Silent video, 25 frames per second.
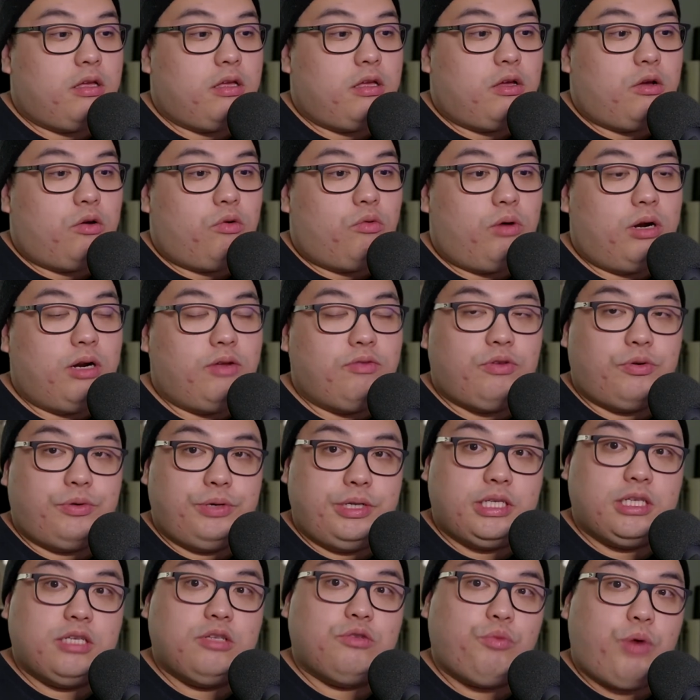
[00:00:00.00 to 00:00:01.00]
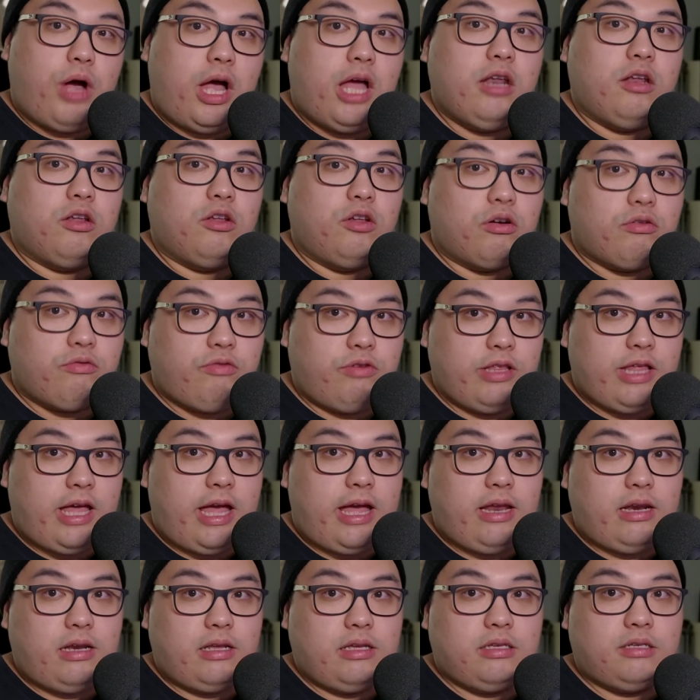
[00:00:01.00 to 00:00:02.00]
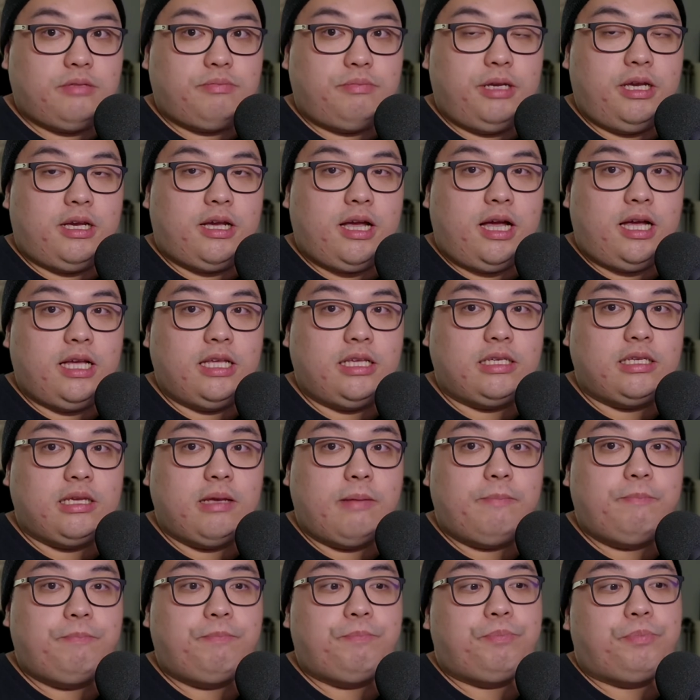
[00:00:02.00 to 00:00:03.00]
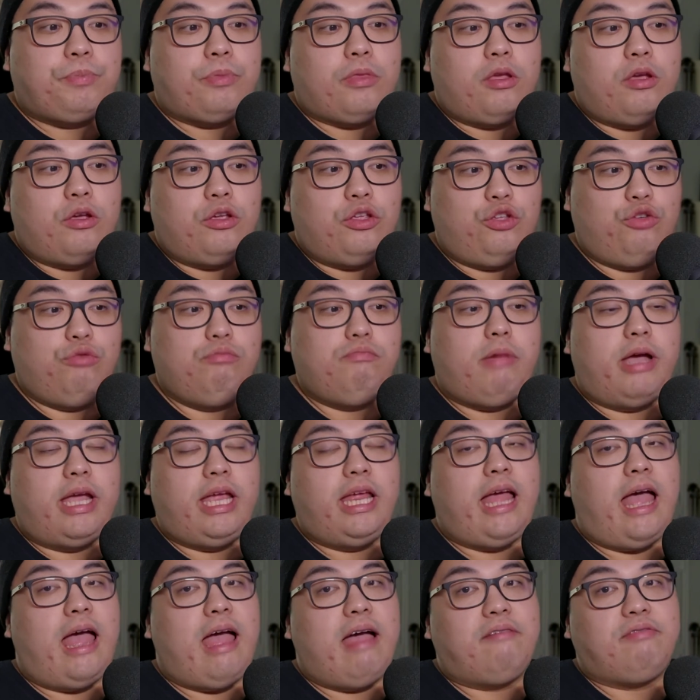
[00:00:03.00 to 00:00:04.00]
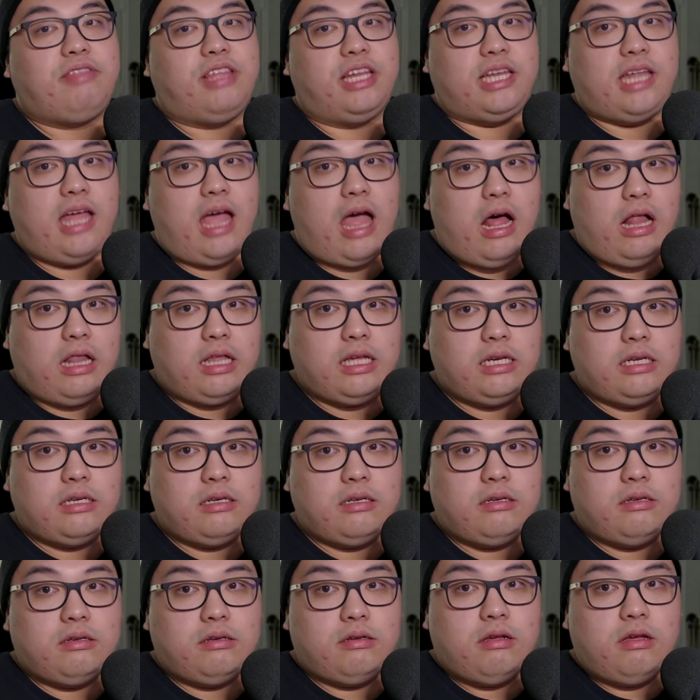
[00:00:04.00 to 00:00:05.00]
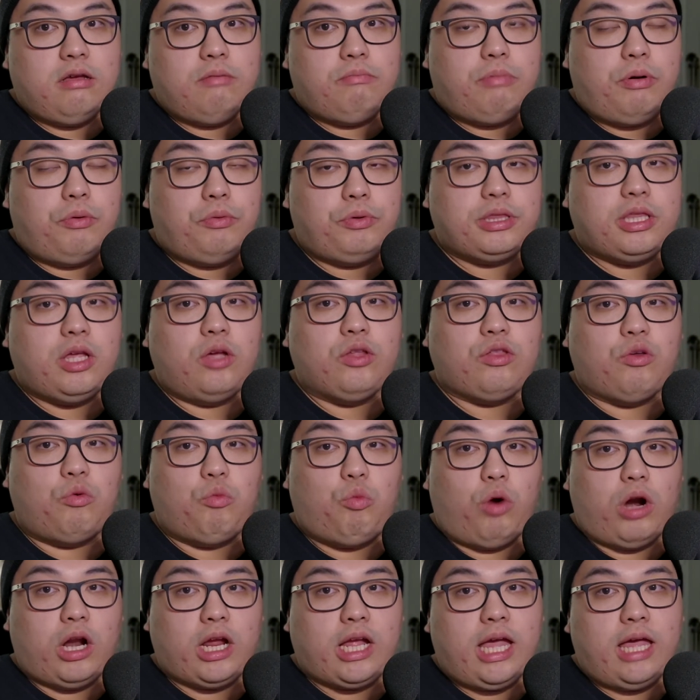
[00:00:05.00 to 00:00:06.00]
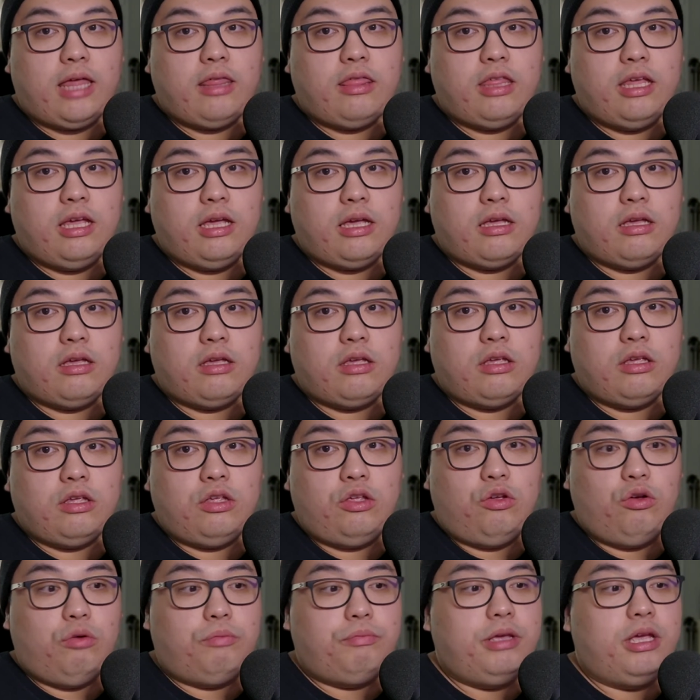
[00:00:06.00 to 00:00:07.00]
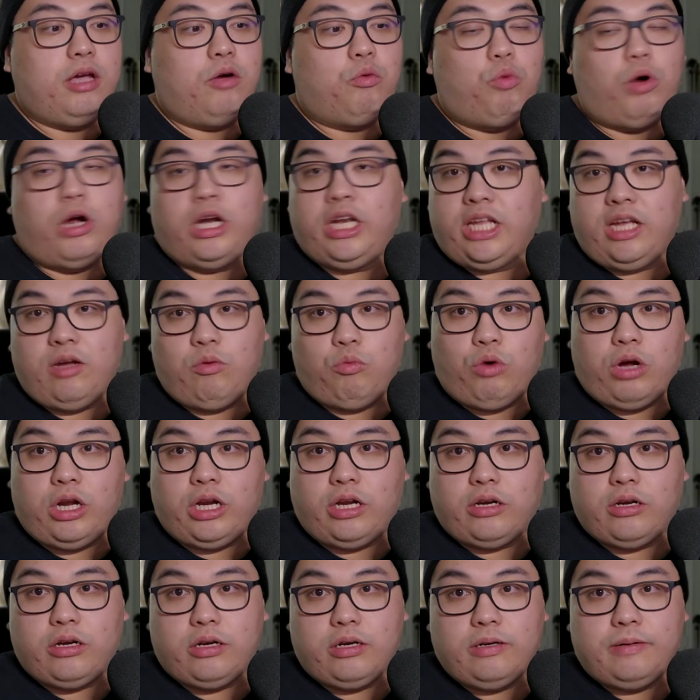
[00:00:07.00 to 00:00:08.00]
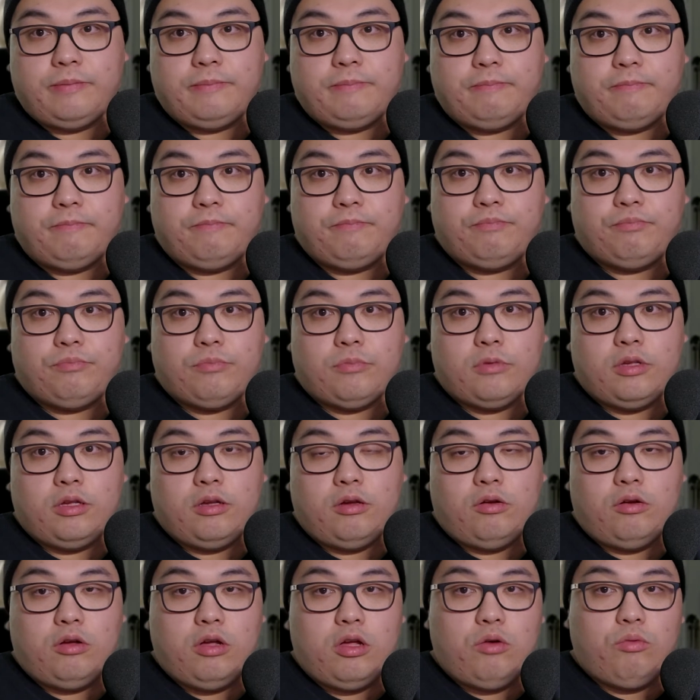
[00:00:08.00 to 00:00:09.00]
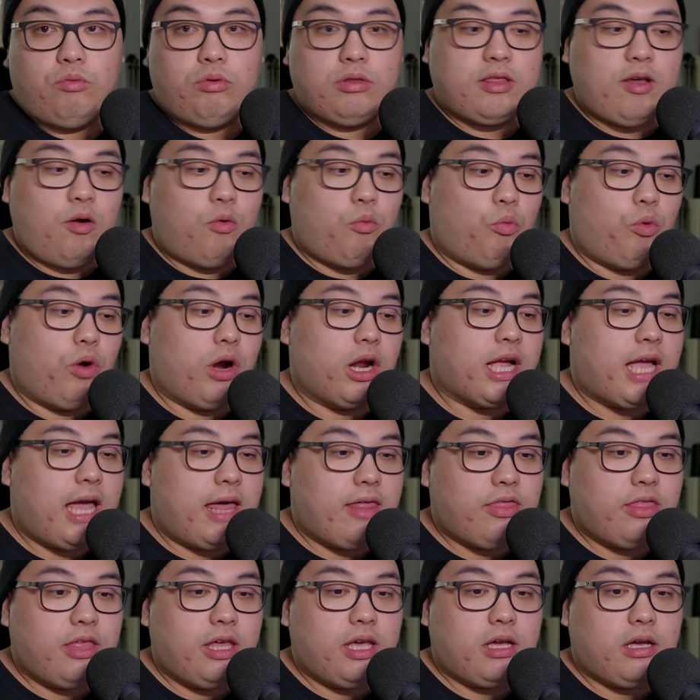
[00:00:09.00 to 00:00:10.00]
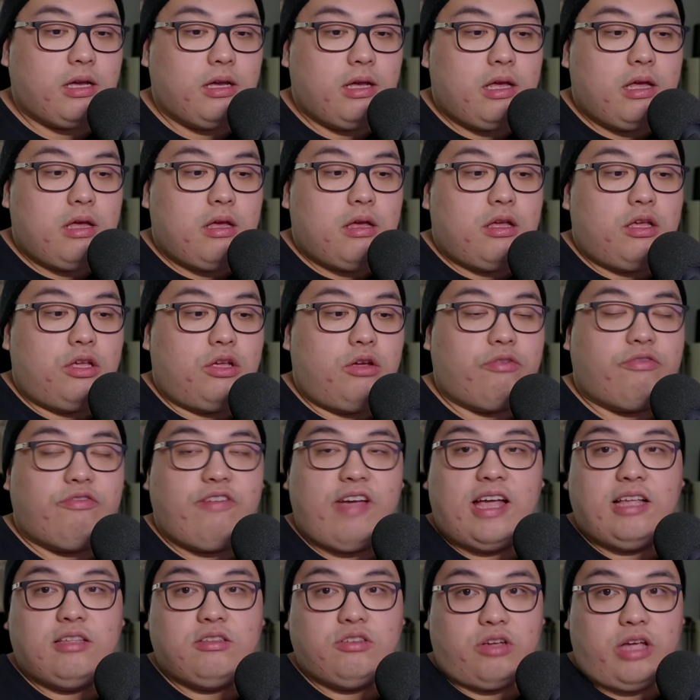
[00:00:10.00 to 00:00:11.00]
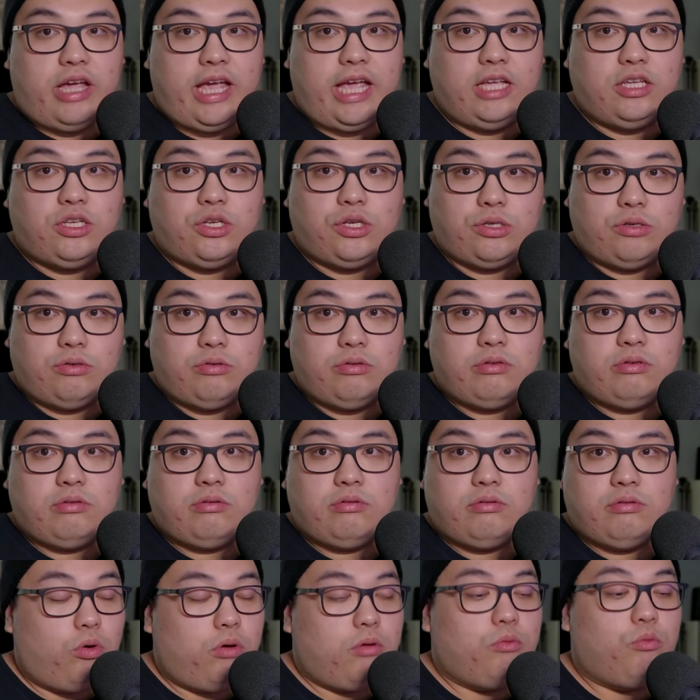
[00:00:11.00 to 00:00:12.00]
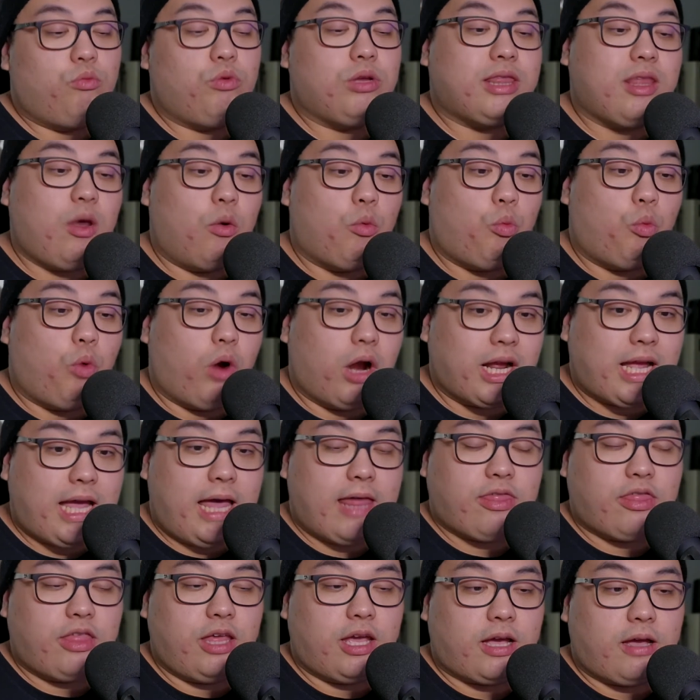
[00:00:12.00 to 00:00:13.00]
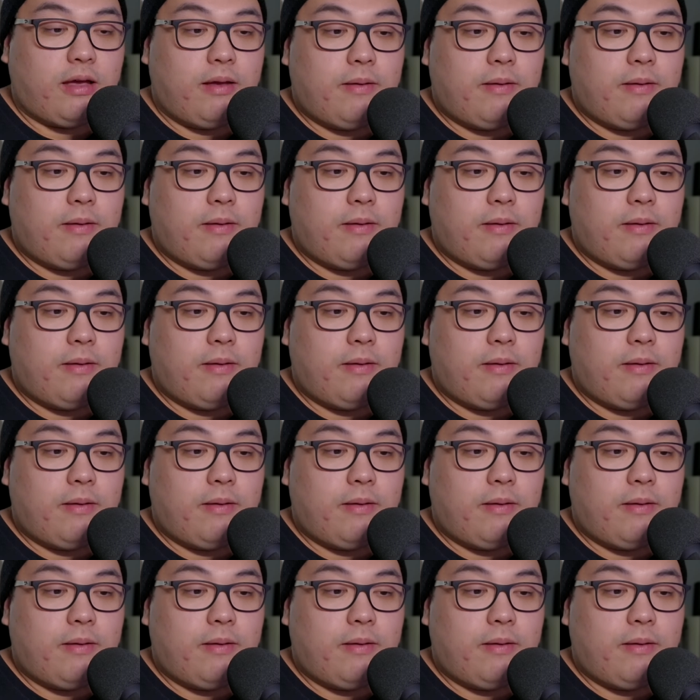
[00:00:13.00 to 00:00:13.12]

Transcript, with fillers: one of the reasons why I look for that is because you might have the talent, but without the work ethic, you'll be a one-hit wonder. Without work ethic, your fans will hate you. Without work ethic,